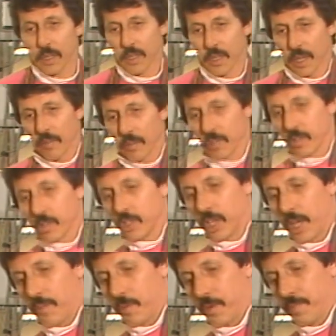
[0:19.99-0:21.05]
Have a look at this
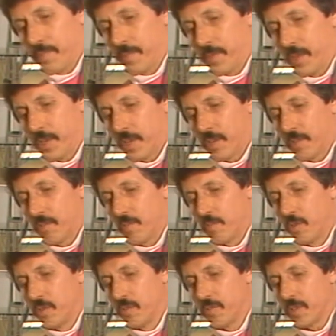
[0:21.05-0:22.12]
camera. I can
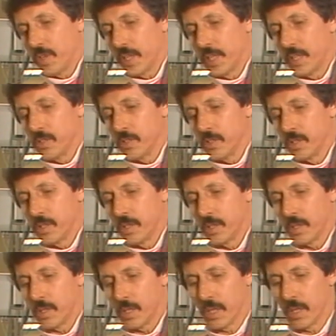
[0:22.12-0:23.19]
remove the lens
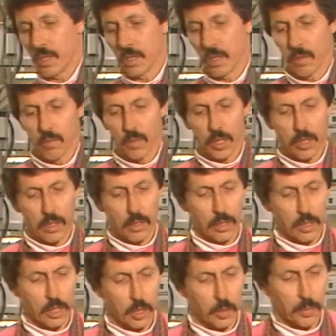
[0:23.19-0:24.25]
and we can
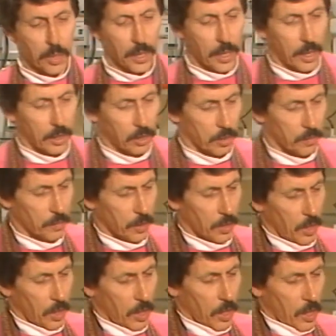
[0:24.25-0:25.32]
look at its parts.
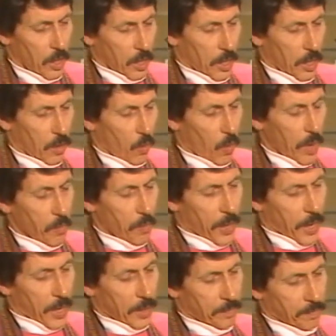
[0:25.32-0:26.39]
Now, one
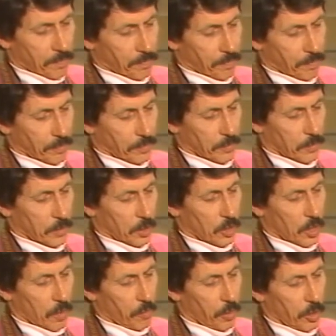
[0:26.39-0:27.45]
part
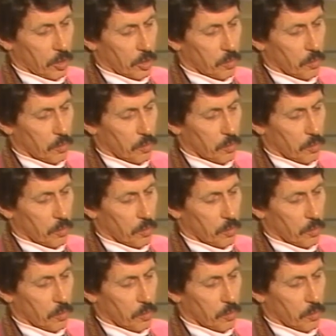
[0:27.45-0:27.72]
is that bit that's